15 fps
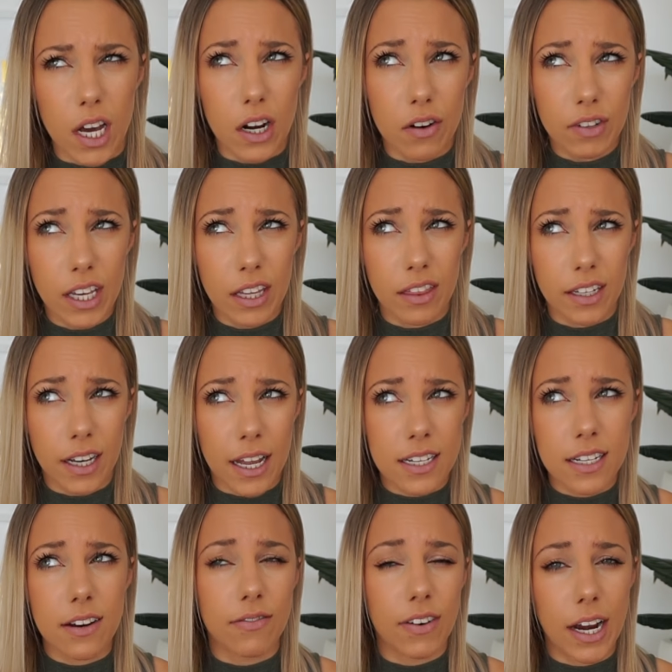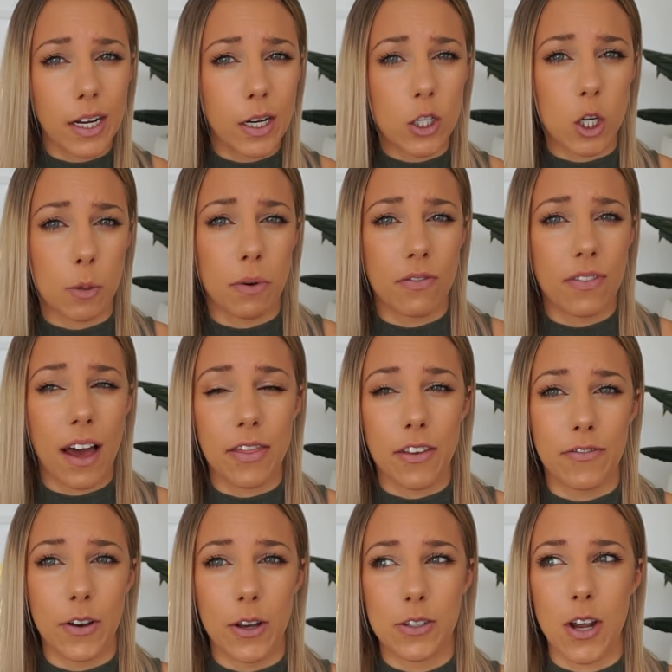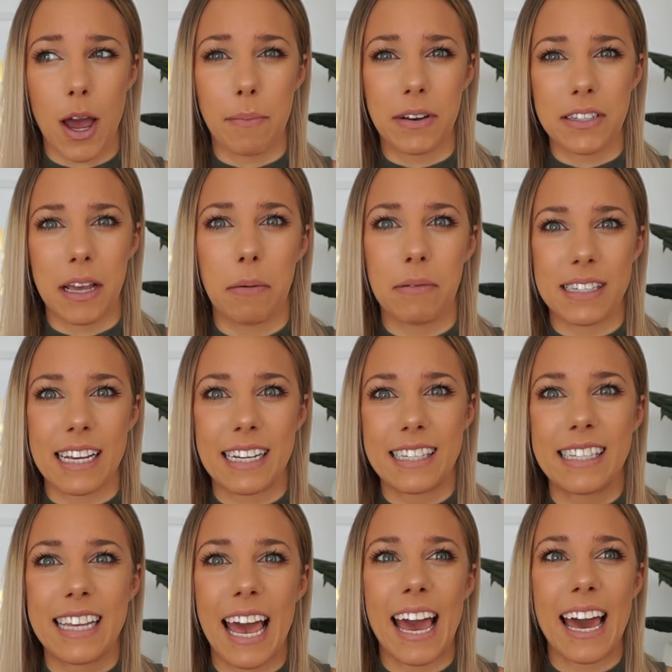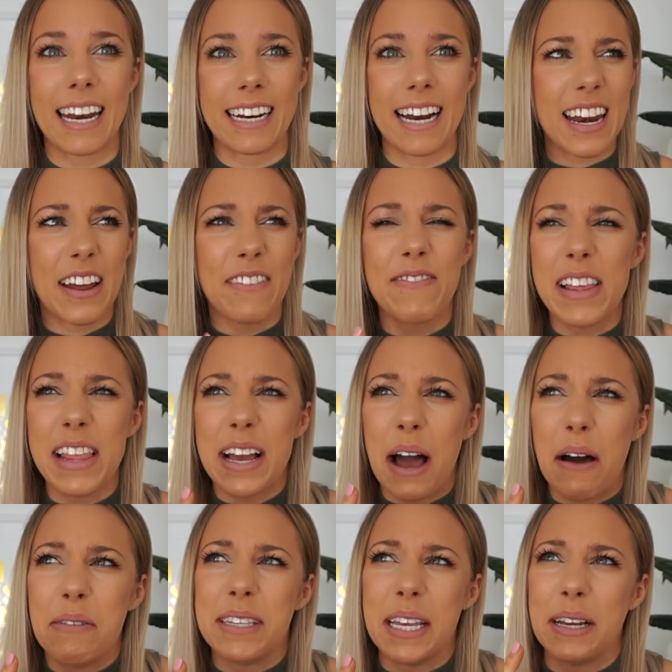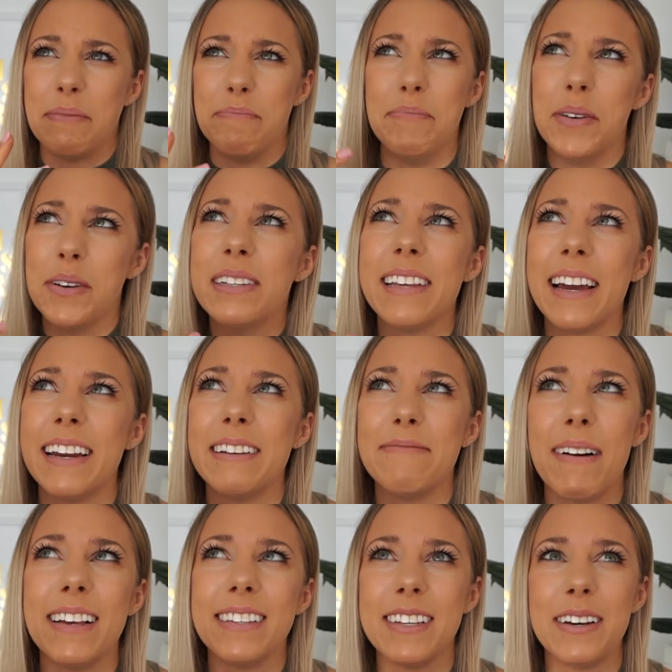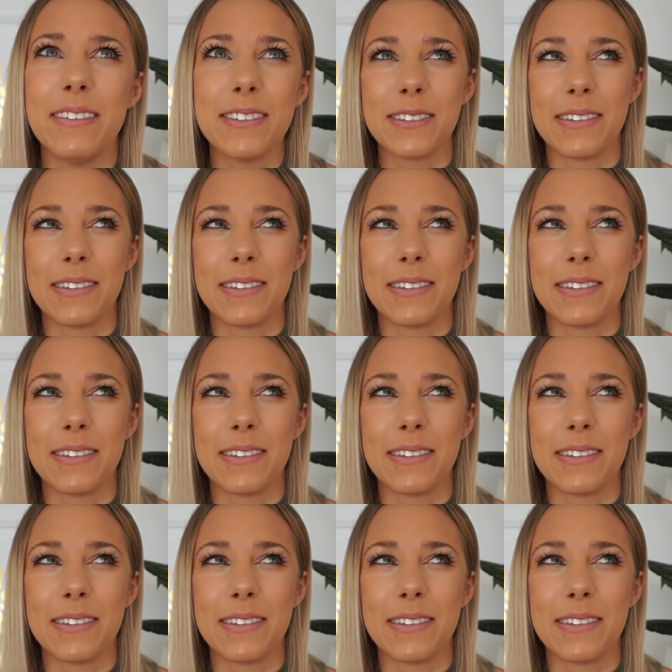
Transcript: I don't really think I did a very good job of that the first time because I was like scared and I felt like I was like mutilating myself,